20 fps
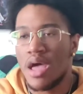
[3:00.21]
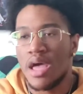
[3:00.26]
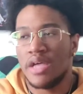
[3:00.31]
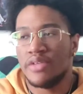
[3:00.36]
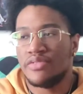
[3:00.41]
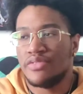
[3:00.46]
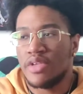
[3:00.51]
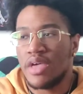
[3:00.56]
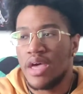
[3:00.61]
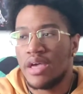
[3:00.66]

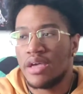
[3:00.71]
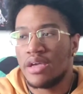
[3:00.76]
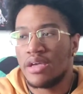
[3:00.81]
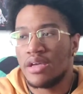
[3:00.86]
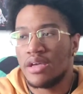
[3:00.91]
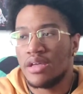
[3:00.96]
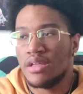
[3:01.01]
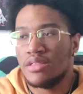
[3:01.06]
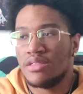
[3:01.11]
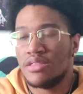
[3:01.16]
it's
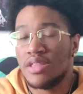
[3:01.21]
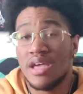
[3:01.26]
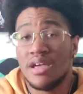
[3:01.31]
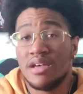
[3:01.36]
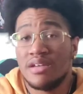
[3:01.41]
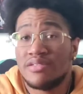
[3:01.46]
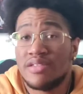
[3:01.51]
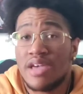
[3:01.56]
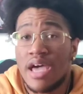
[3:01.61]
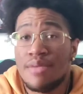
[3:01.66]
like, they
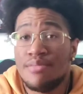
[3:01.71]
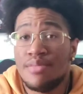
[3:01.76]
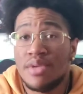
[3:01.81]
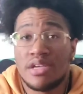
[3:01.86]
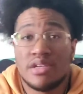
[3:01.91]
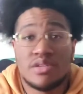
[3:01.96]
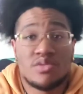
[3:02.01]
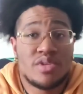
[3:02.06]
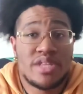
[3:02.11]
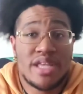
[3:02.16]
excite me
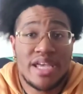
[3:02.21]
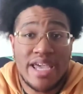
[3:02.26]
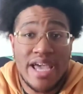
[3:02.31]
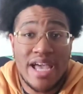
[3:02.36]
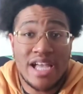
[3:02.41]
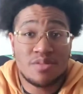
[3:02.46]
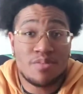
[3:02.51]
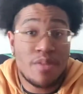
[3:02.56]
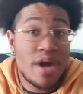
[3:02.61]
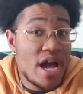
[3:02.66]
because when they
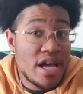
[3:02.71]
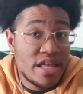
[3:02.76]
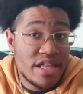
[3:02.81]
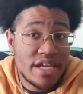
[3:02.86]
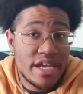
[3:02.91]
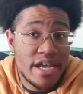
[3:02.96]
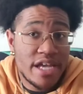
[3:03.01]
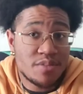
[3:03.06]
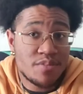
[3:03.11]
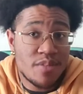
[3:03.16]
catch my eye, they
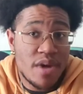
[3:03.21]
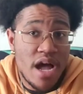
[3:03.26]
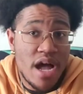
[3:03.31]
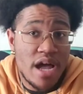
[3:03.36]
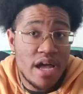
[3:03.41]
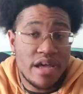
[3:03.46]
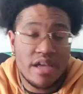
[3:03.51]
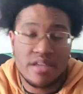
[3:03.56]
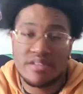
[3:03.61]
catch my eye.